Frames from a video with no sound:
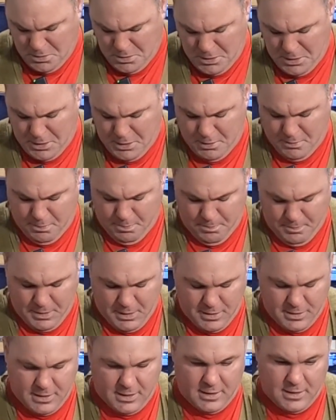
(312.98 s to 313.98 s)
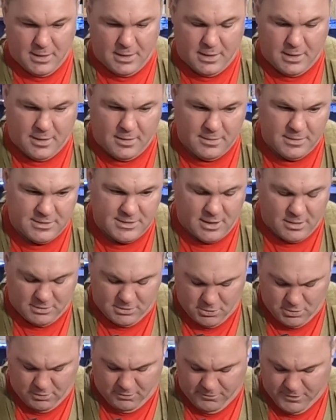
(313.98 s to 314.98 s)
in the
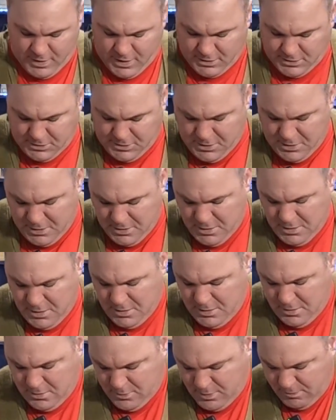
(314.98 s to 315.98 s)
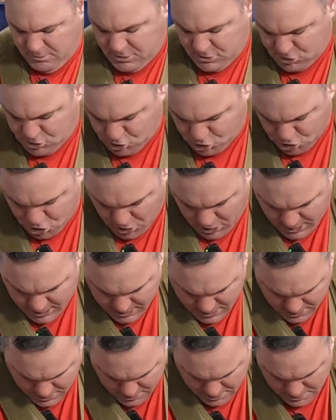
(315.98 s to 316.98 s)
Saratoga vest, we have these
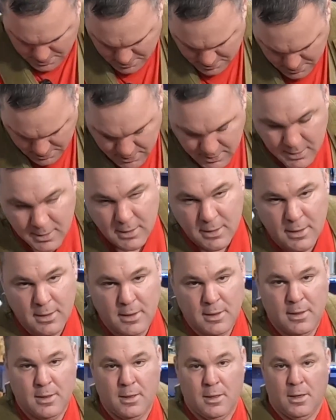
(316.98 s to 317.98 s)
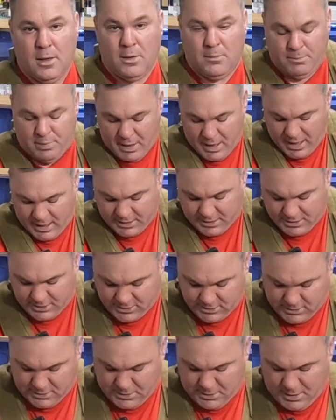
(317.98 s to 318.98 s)
giant
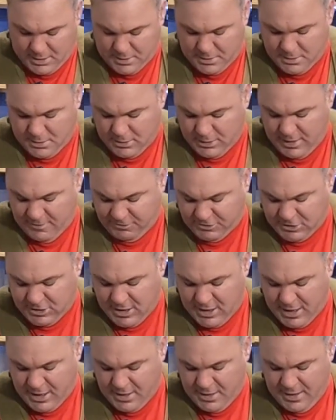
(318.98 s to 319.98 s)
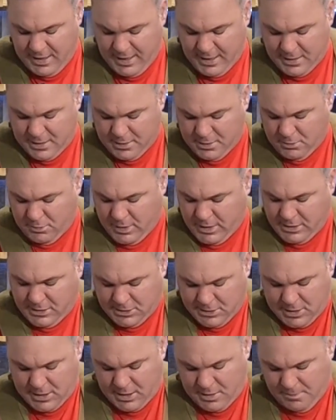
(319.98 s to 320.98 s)
pockets on the left side and on the right
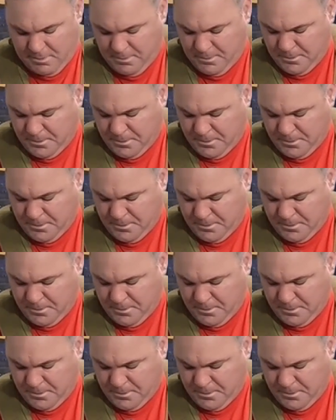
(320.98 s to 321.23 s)
side,